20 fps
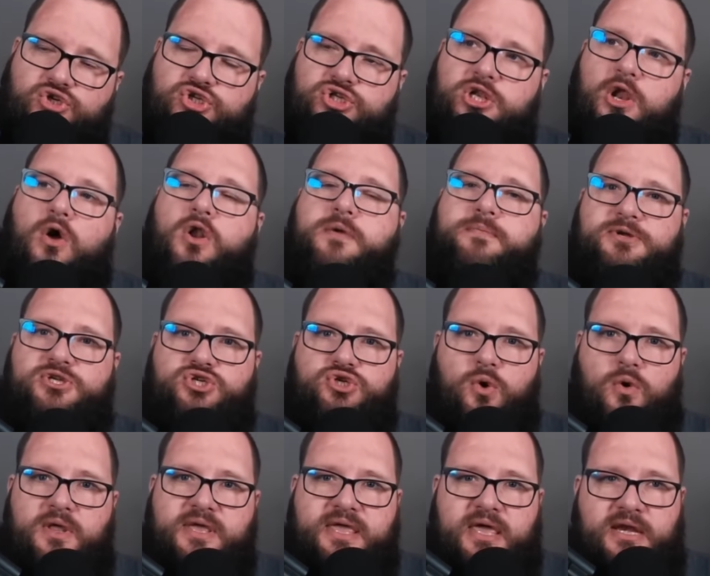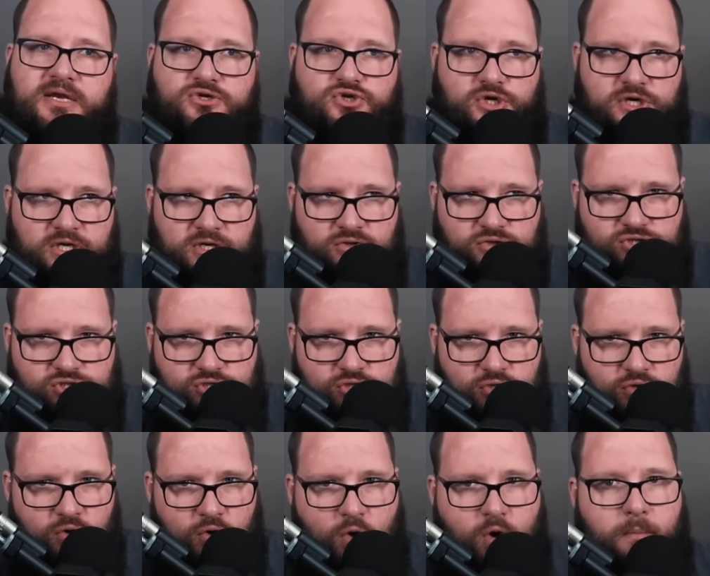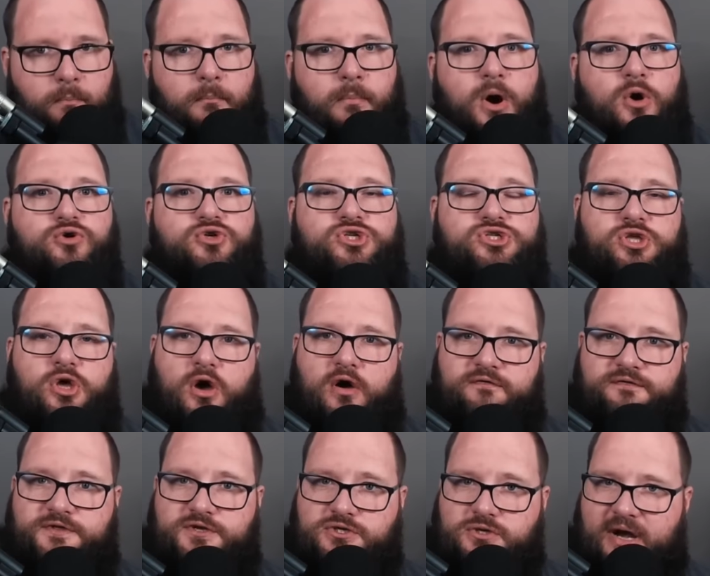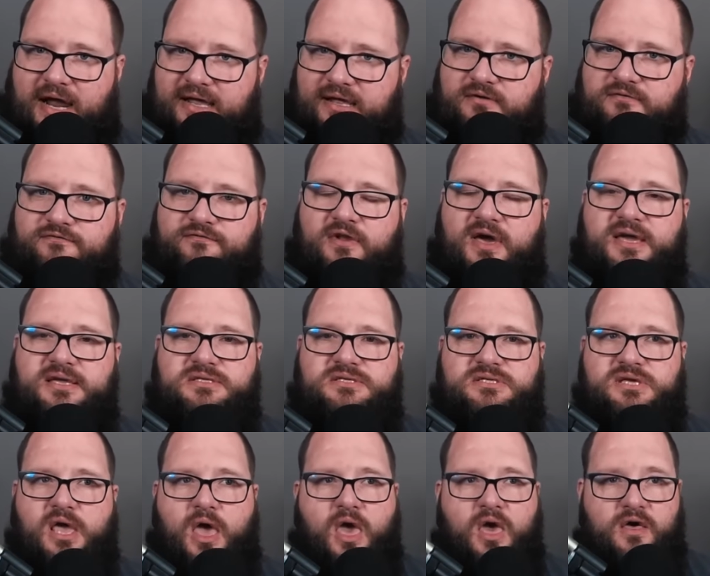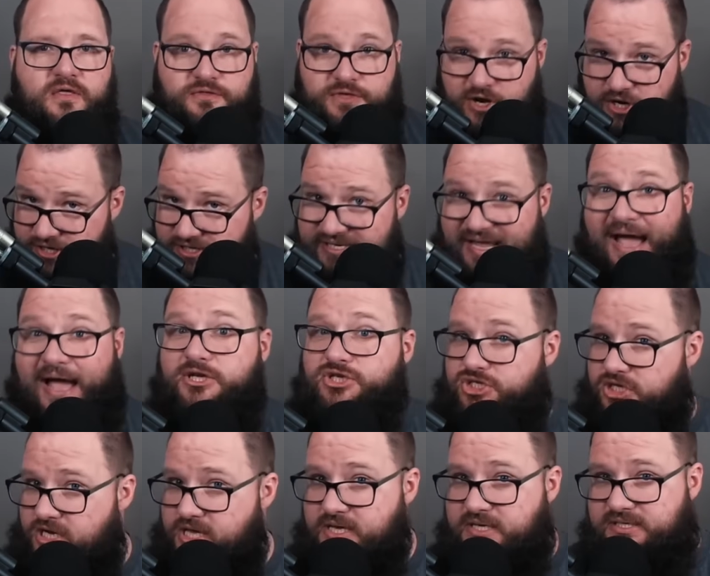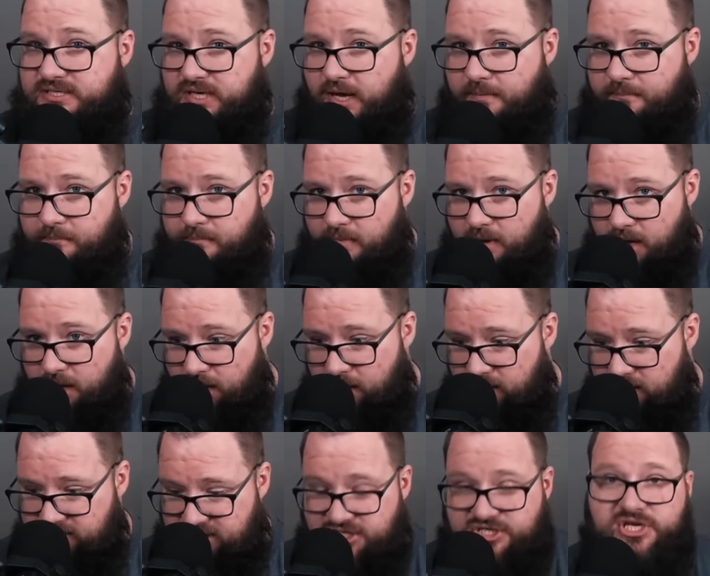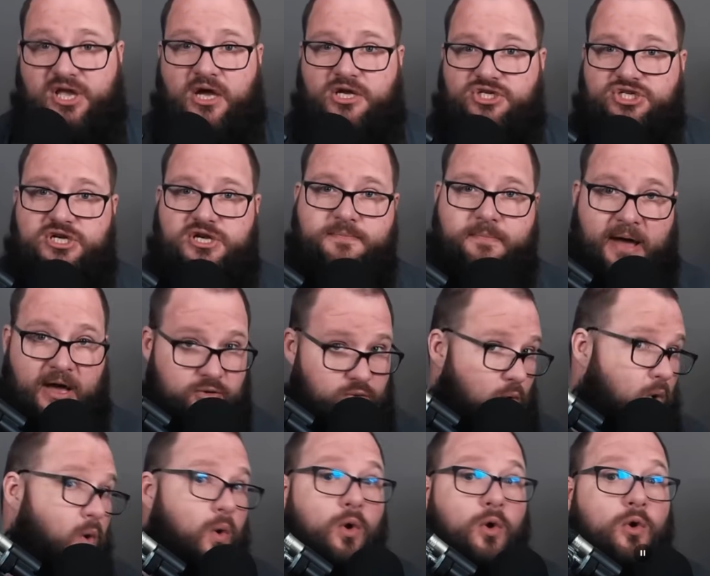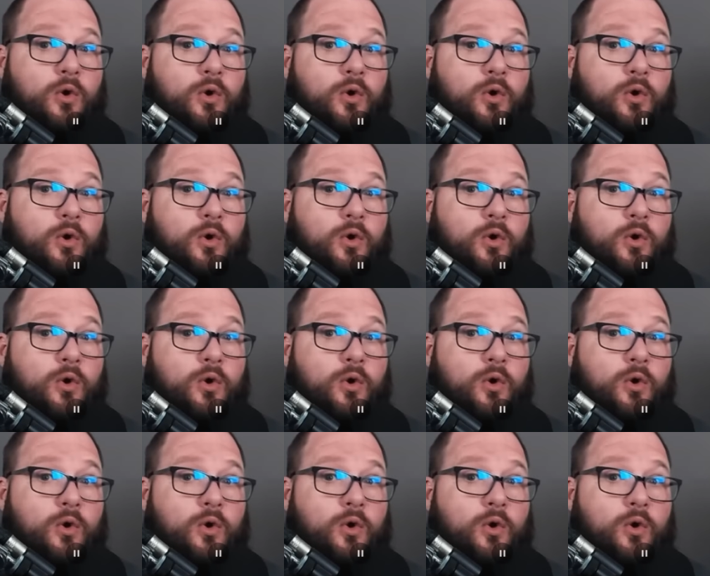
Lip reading: slowly but surely get introduced to most of the dragon flights. There is actually some discussion about all